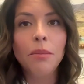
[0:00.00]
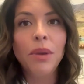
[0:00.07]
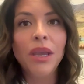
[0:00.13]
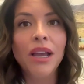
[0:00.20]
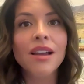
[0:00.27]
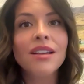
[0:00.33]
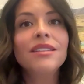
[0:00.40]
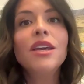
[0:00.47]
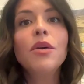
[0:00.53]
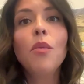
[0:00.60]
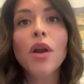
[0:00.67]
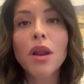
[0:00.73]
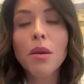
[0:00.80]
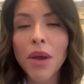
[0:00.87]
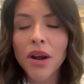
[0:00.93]
because they
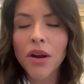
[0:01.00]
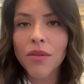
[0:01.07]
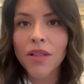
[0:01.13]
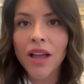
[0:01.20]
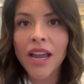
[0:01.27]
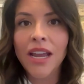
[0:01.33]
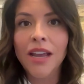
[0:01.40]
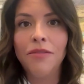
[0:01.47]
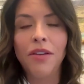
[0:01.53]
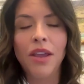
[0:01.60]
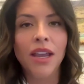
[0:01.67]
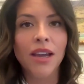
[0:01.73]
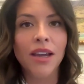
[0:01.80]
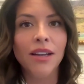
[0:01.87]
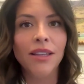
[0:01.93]
want a better life
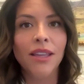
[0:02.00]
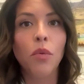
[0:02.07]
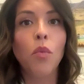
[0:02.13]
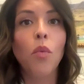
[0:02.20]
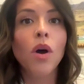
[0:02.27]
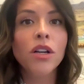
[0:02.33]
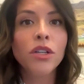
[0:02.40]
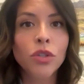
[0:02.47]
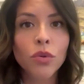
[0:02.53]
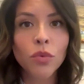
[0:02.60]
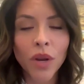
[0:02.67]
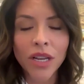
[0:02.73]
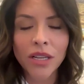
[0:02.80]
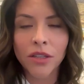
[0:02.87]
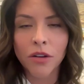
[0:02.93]
and they want to
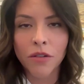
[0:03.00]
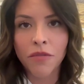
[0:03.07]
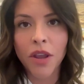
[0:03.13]
raise their